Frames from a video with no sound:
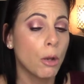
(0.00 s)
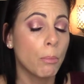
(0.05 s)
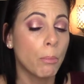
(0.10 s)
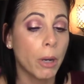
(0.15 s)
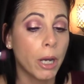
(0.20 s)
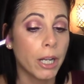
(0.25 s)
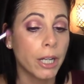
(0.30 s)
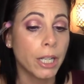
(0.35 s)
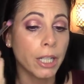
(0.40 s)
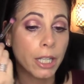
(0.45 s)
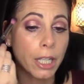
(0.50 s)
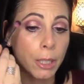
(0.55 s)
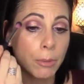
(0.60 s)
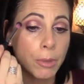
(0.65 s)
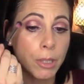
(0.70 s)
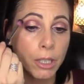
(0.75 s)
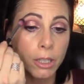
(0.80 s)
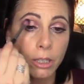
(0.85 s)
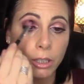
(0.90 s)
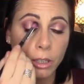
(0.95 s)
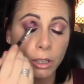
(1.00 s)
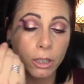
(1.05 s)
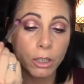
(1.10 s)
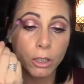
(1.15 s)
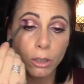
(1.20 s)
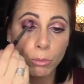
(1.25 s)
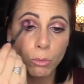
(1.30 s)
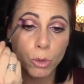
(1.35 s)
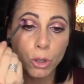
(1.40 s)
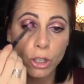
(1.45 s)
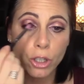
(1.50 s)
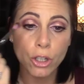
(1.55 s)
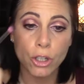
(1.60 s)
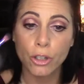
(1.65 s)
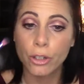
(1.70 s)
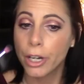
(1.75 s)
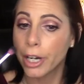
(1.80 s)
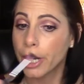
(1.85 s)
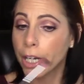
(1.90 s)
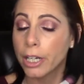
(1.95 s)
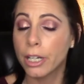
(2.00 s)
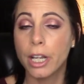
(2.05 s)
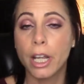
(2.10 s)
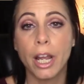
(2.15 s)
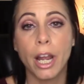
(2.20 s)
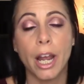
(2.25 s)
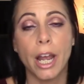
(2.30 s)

But it keeps it a little more straight